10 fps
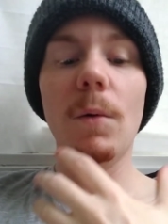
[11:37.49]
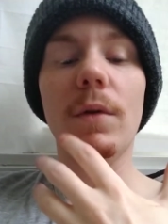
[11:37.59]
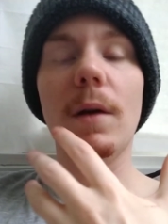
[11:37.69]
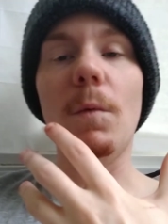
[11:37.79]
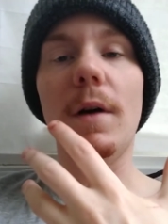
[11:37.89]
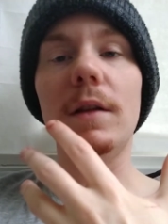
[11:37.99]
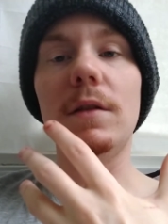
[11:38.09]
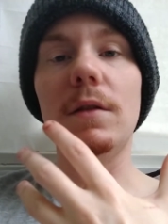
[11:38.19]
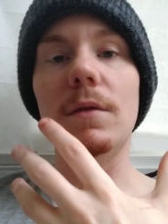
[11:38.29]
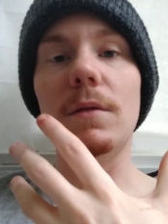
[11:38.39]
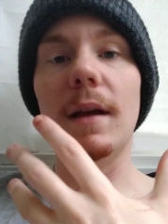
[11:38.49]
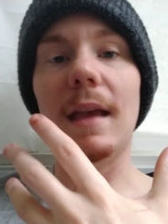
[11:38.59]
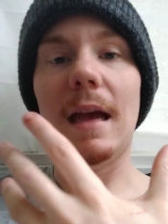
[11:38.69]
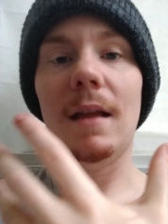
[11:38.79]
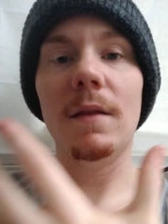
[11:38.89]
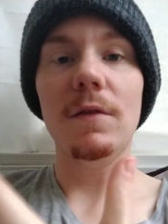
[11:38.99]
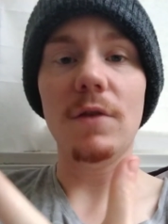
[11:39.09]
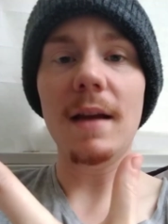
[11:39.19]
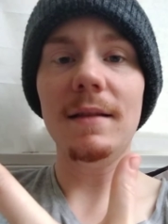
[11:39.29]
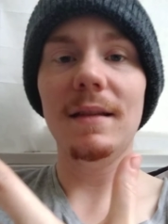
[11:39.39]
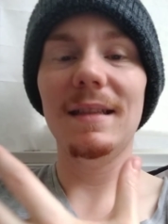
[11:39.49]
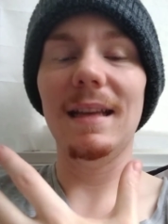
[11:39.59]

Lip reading: What I want to, again, stress is